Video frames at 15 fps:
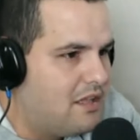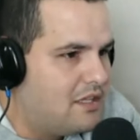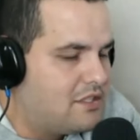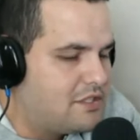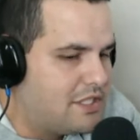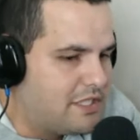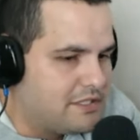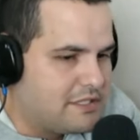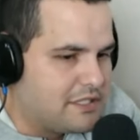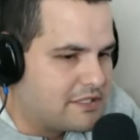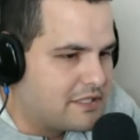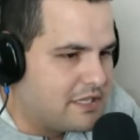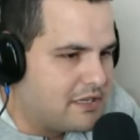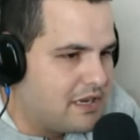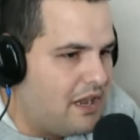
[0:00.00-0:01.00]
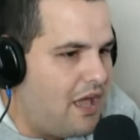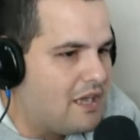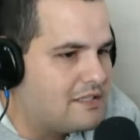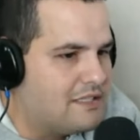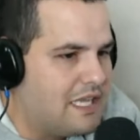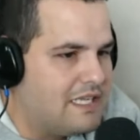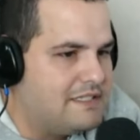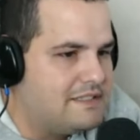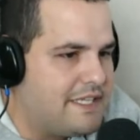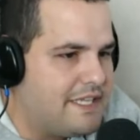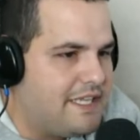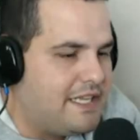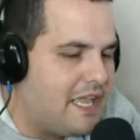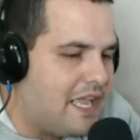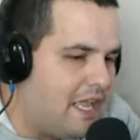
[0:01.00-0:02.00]
She took the Glock
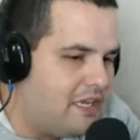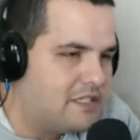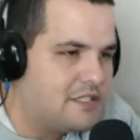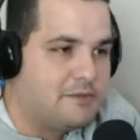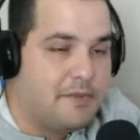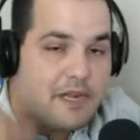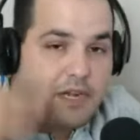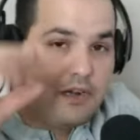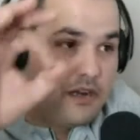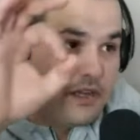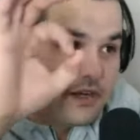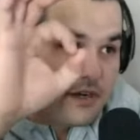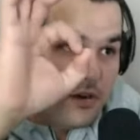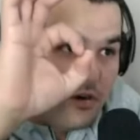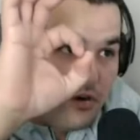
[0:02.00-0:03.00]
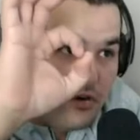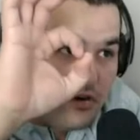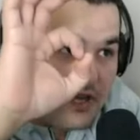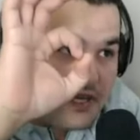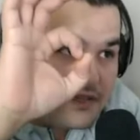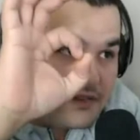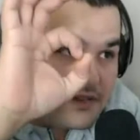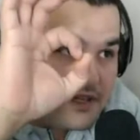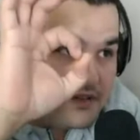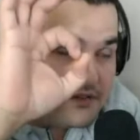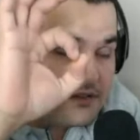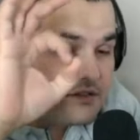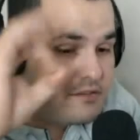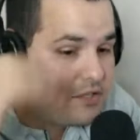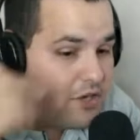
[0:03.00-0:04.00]
19 and she made a little hole like this
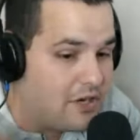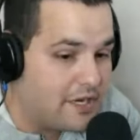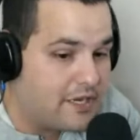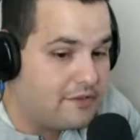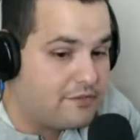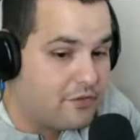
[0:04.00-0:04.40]
in the target.